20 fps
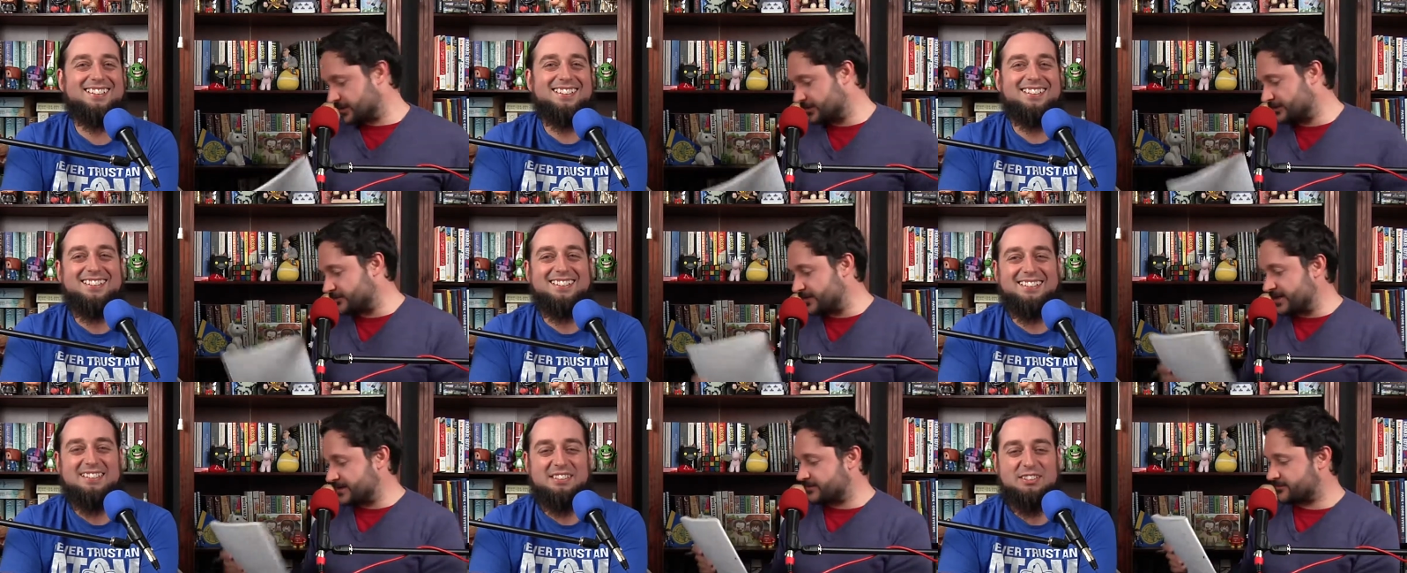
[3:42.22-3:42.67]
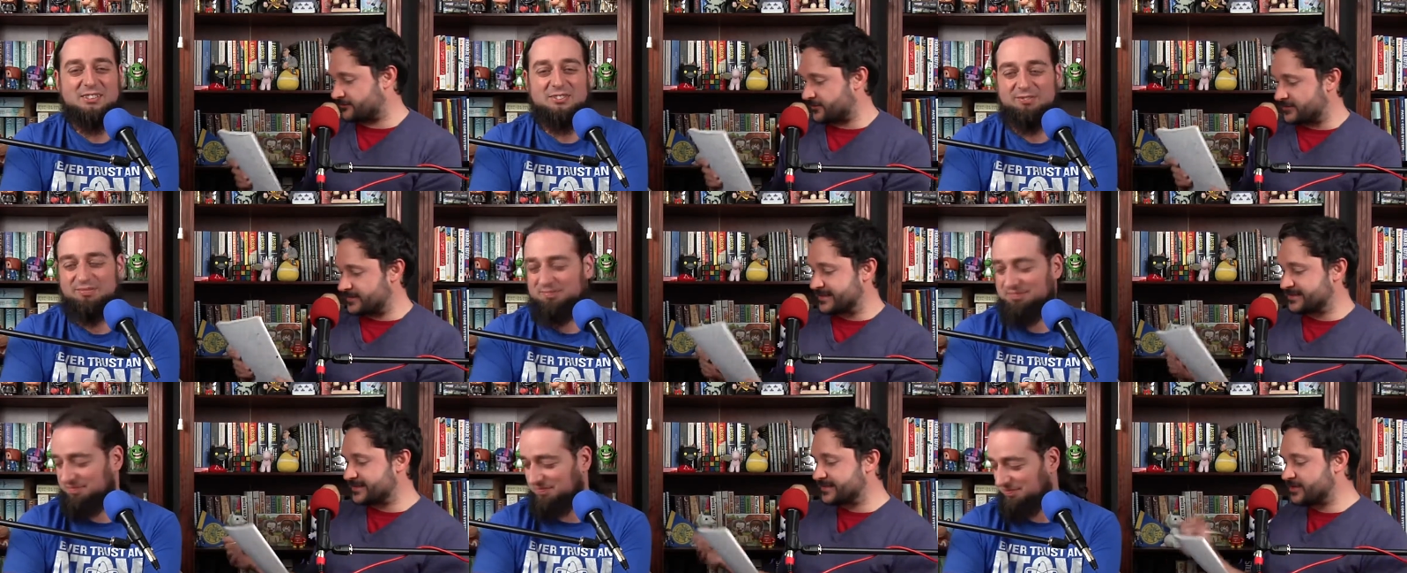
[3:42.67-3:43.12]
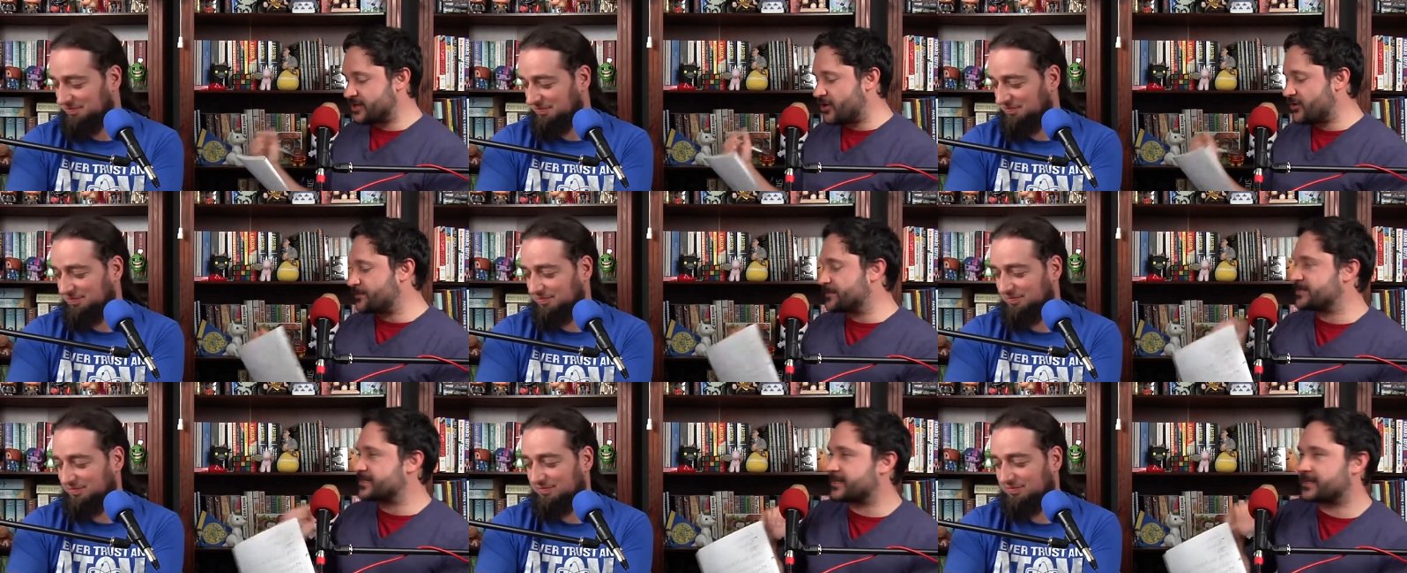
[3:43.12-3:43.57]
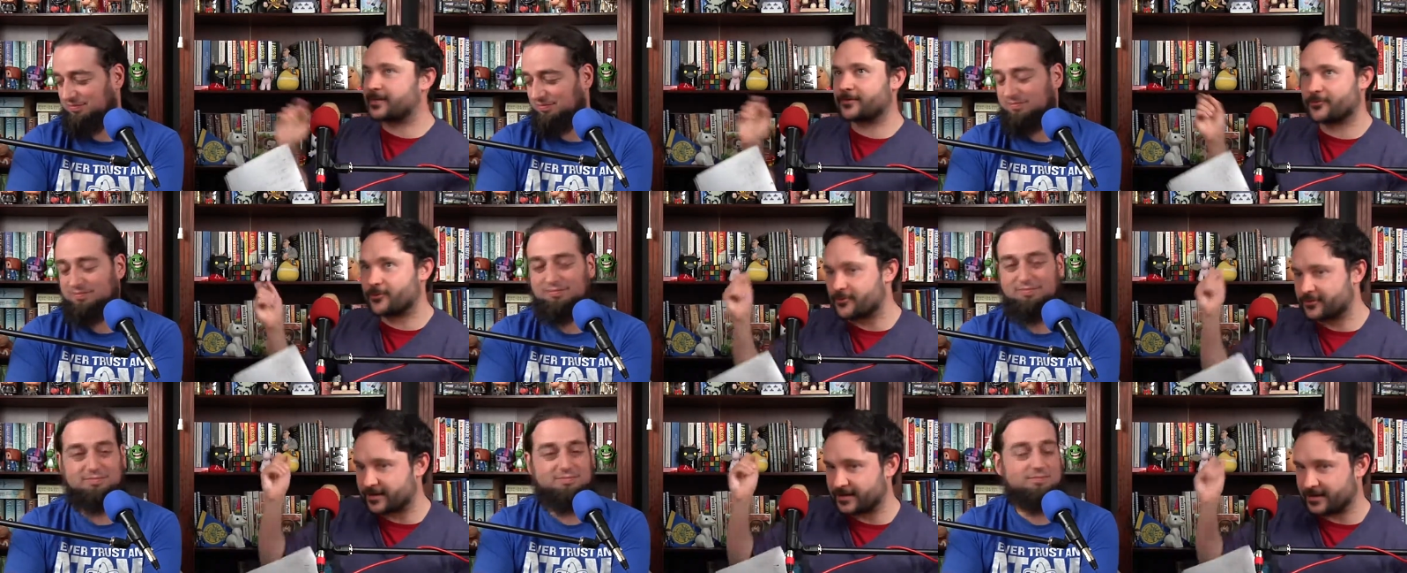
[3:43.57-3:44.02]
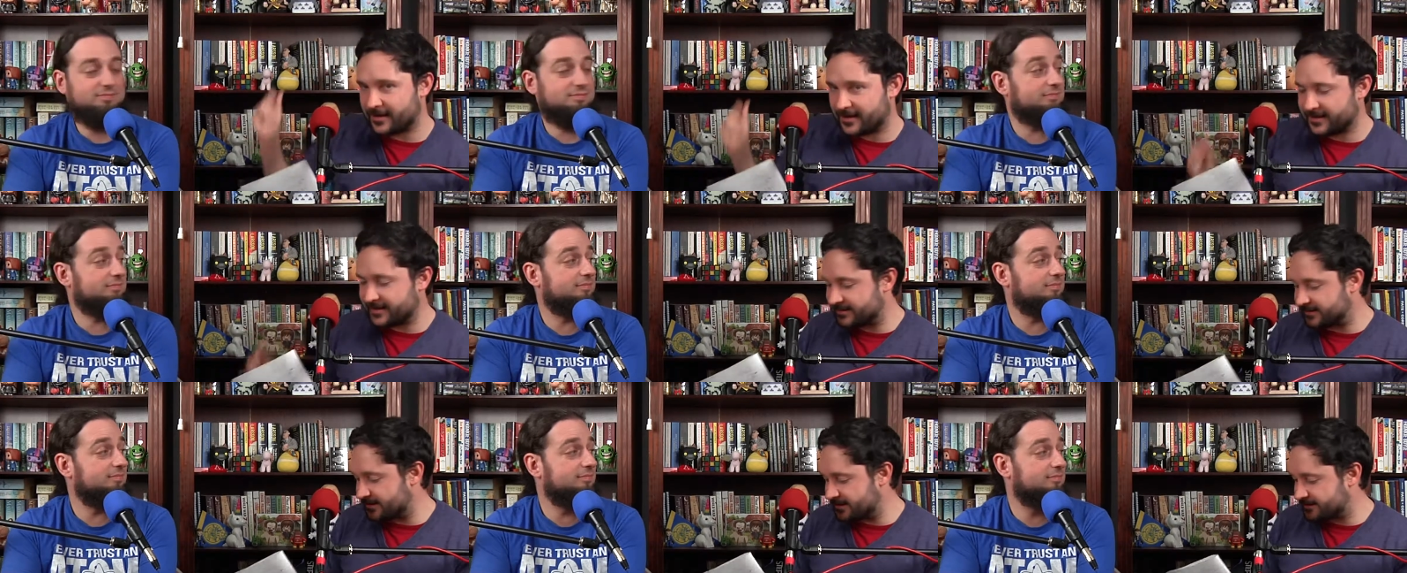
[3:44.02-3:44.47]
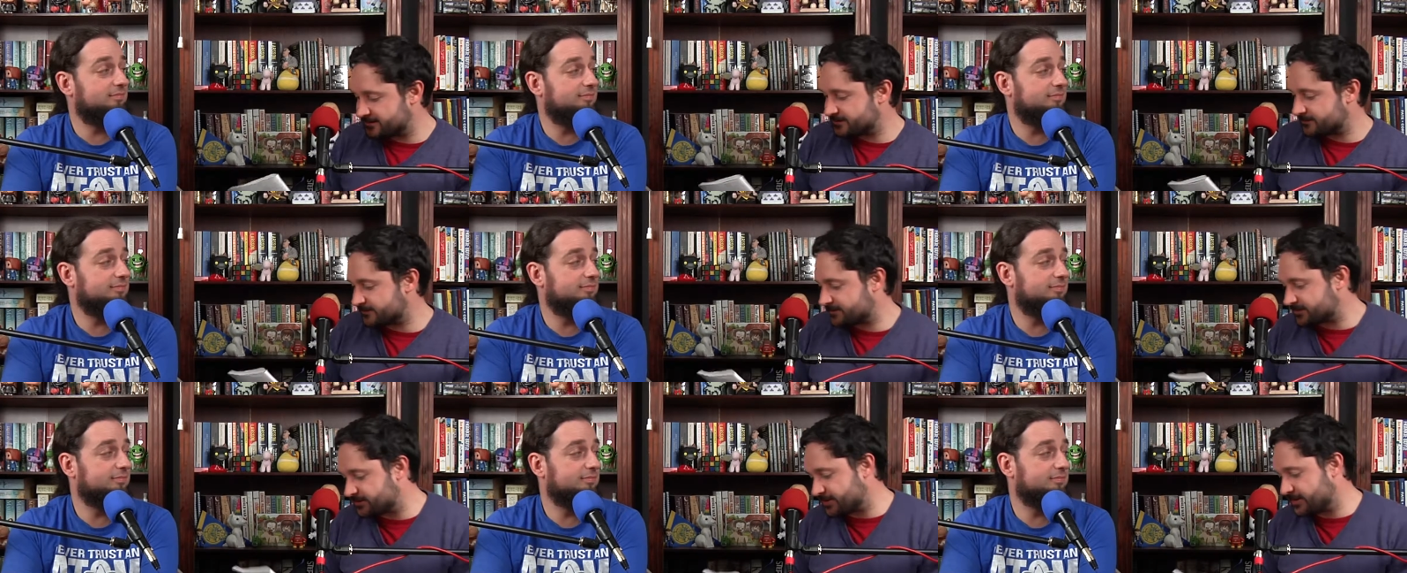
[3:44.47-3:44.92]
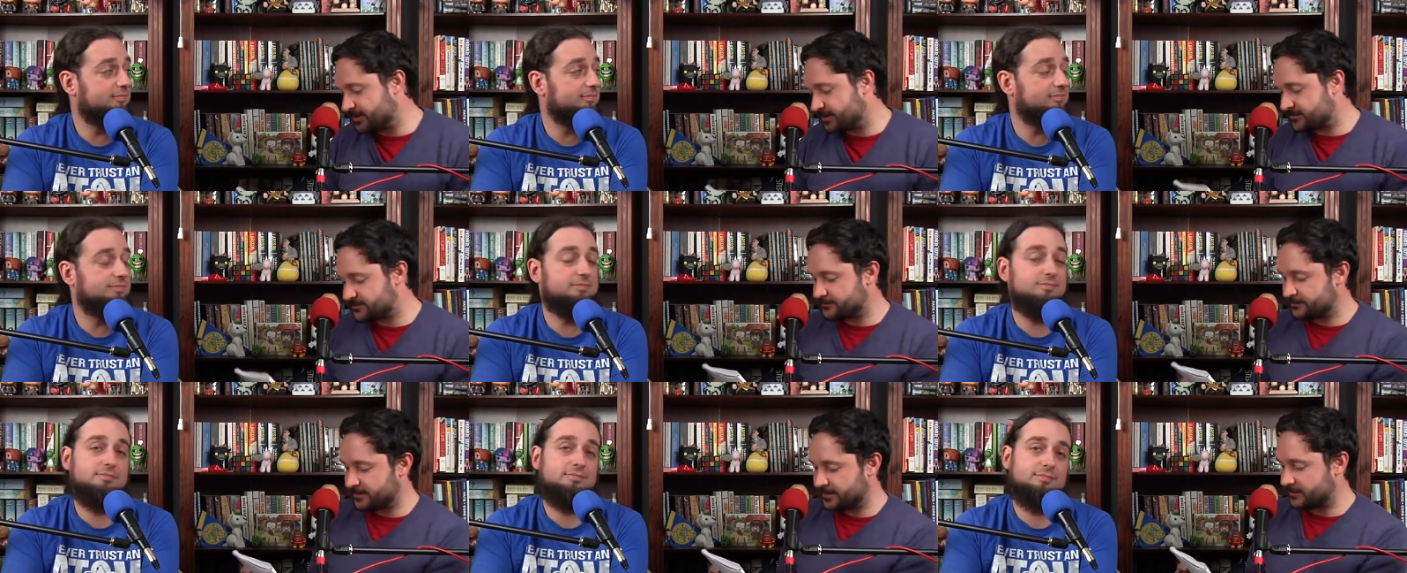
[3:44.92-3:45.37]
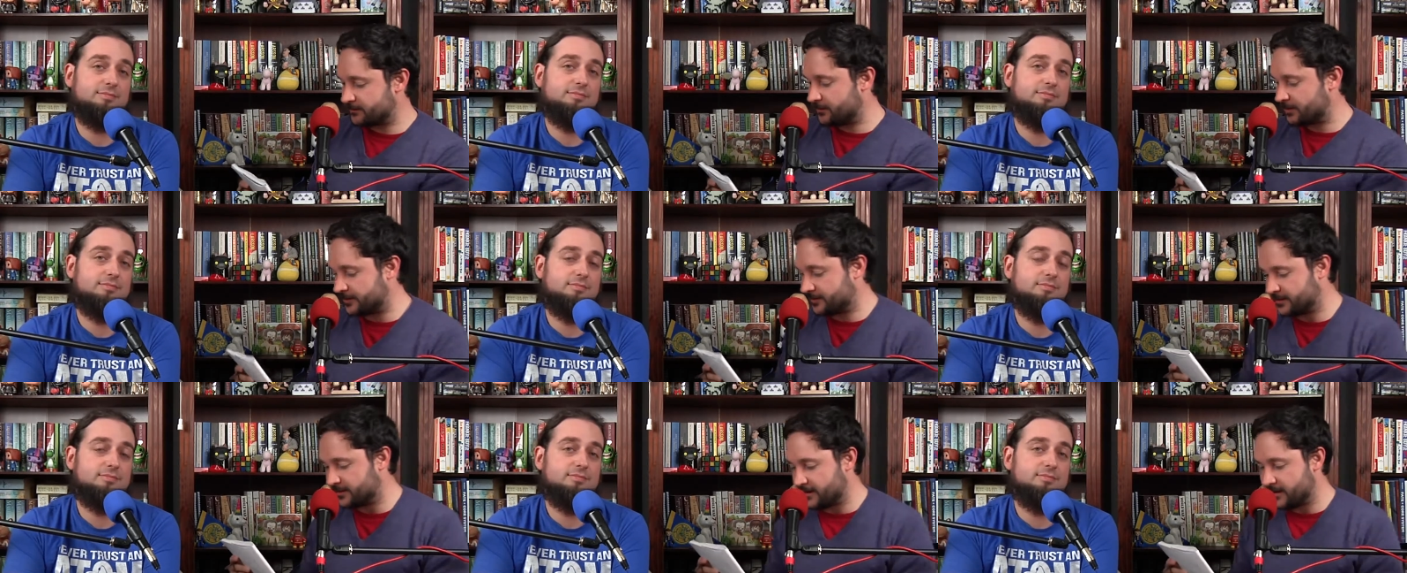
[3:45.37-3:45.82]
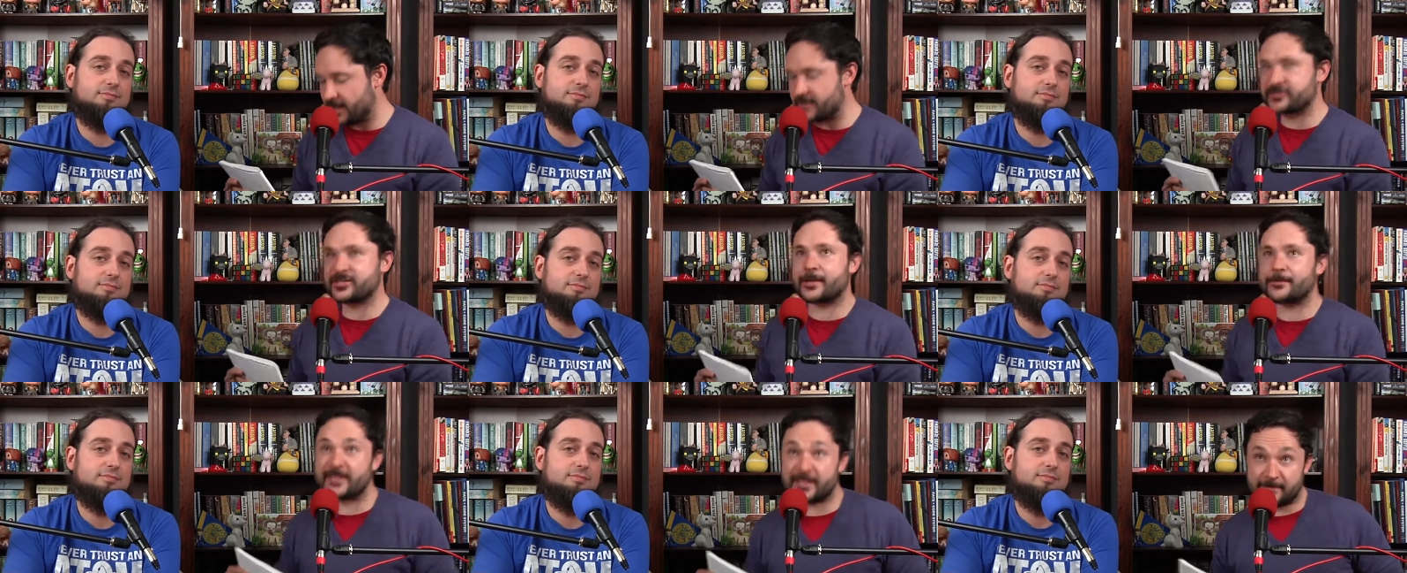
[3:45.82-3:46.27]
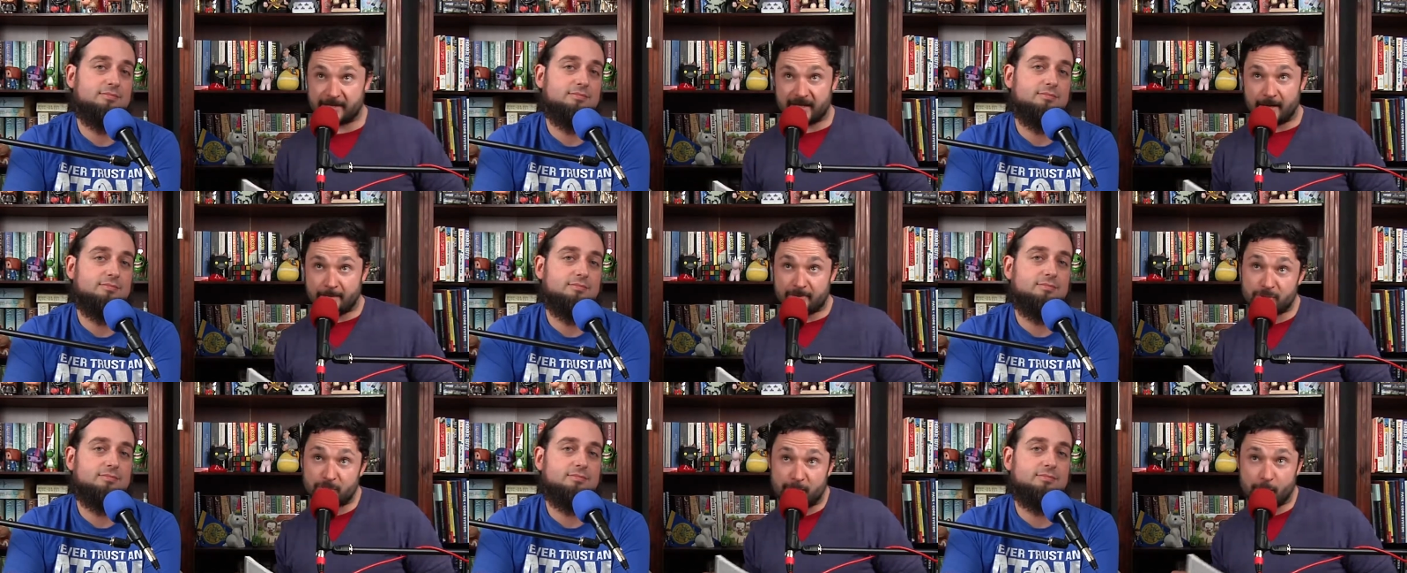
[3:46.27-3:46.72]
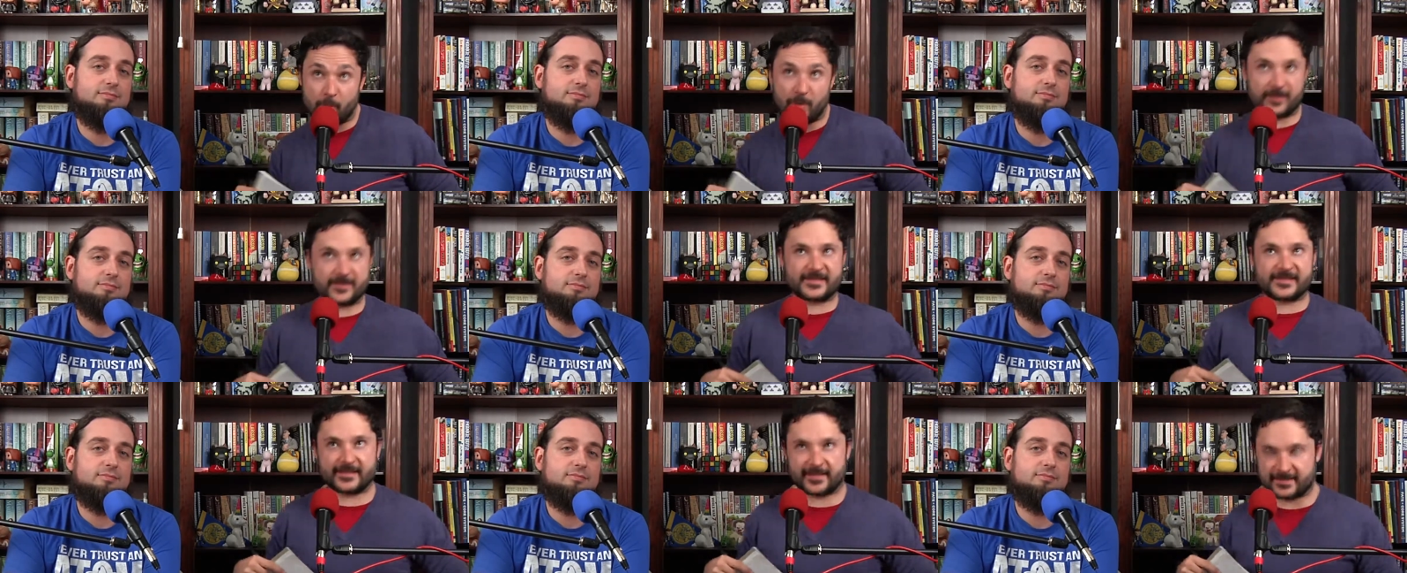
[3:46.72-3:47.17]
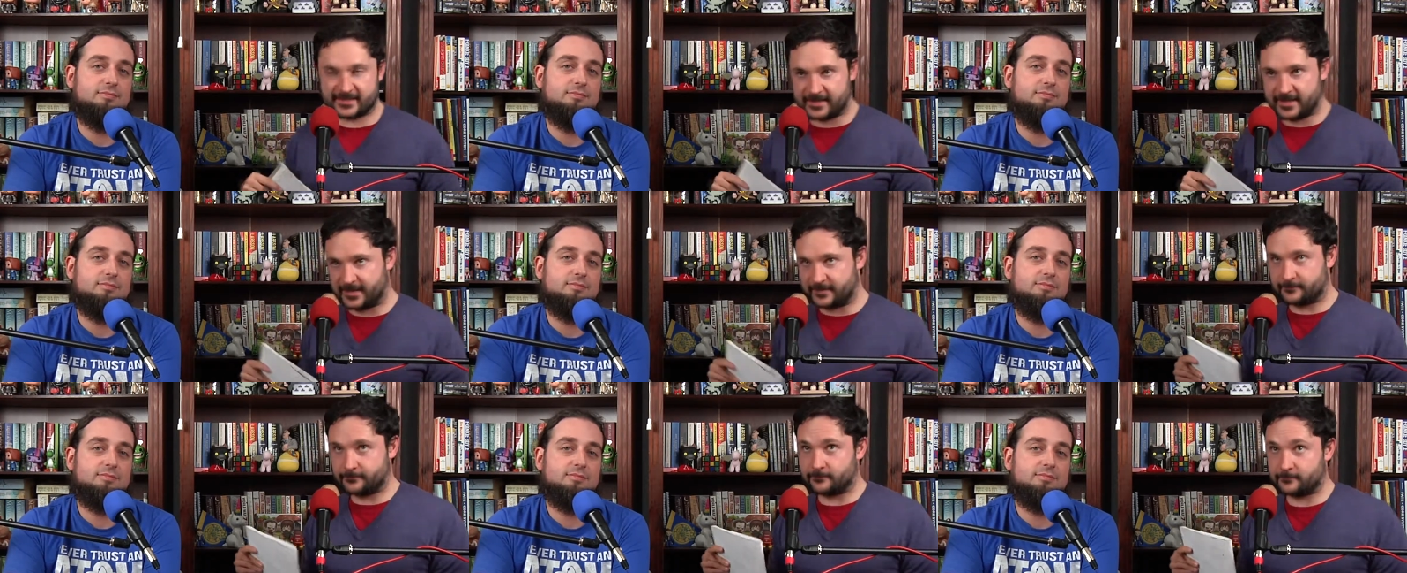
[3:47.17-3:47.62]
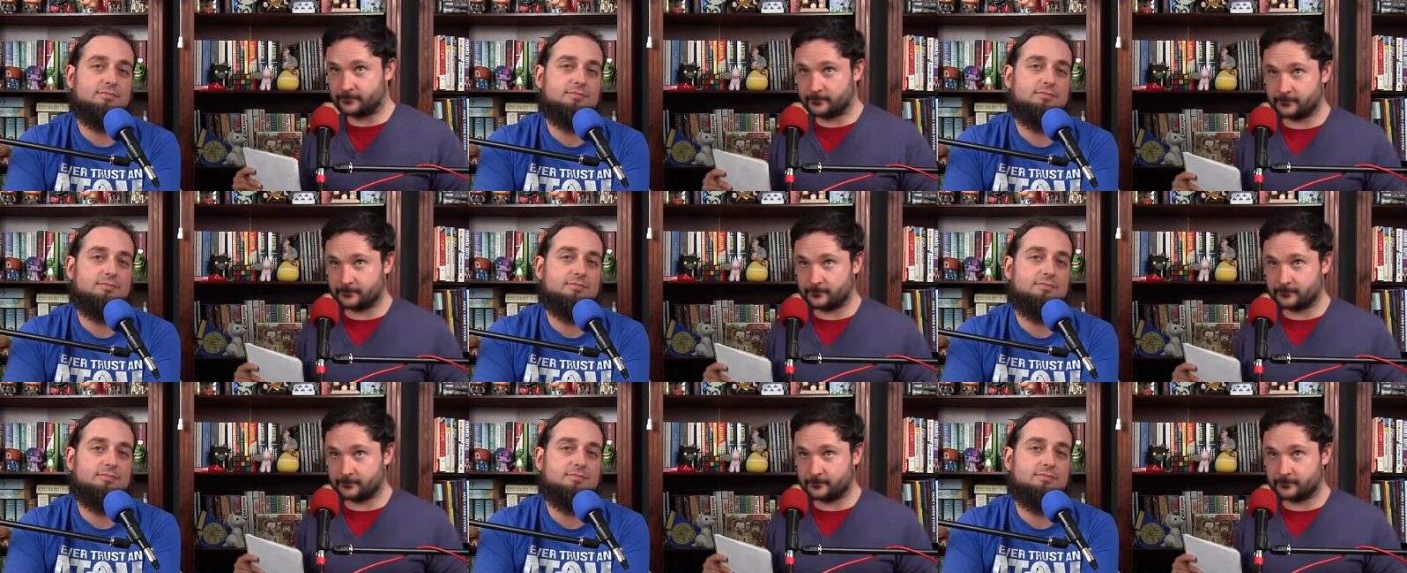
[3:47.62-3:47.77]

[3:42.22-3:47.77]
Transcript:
Speaker 1: going to read through these in no particular order. I need this because I'm just going to sort of pick one. Jamie, give me a number between 1 and 16.